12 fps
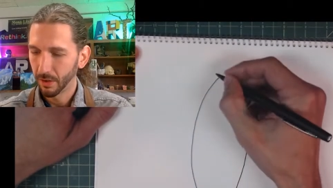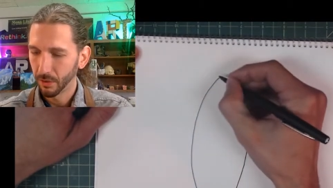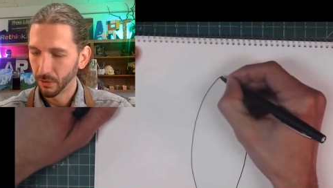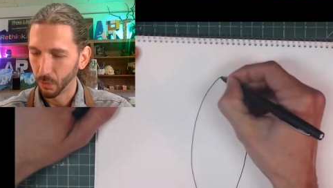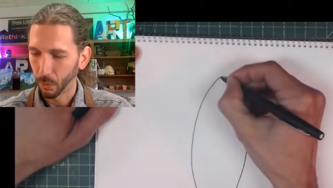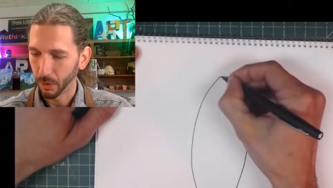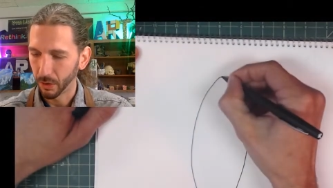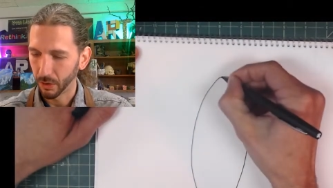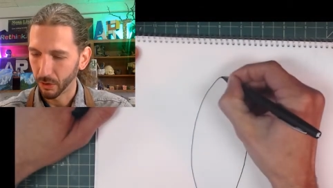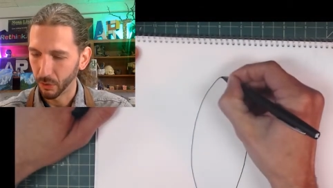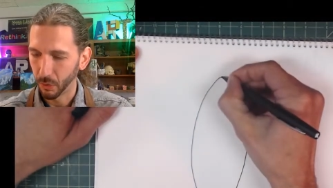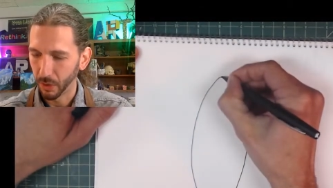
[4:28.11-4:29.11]
So we're going to
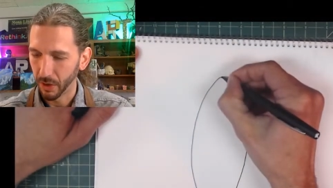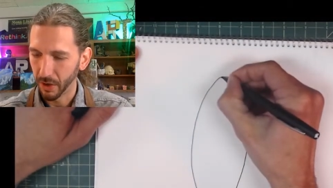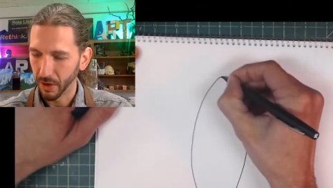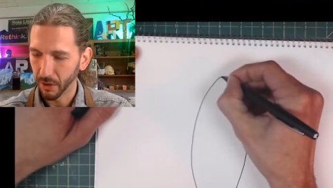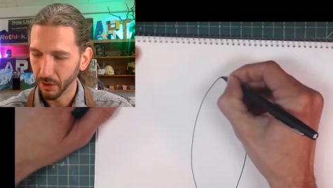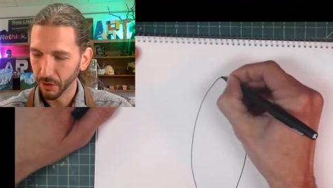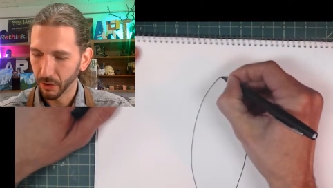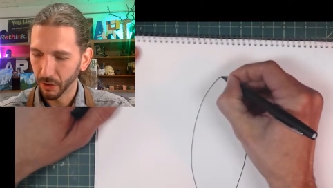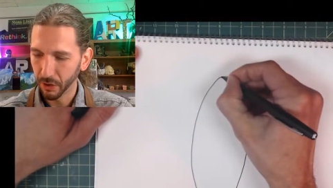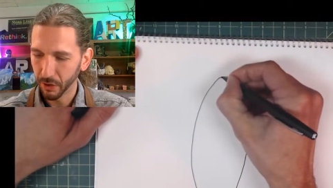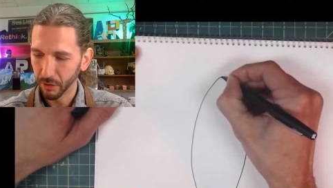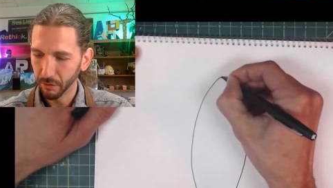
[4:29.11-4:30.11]
do another
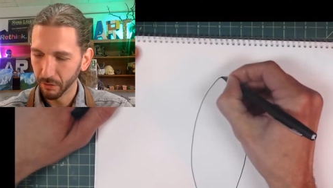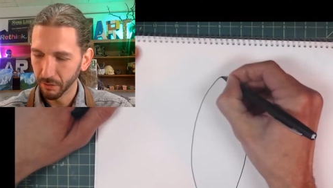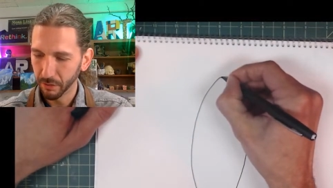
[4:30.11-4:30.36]
curve,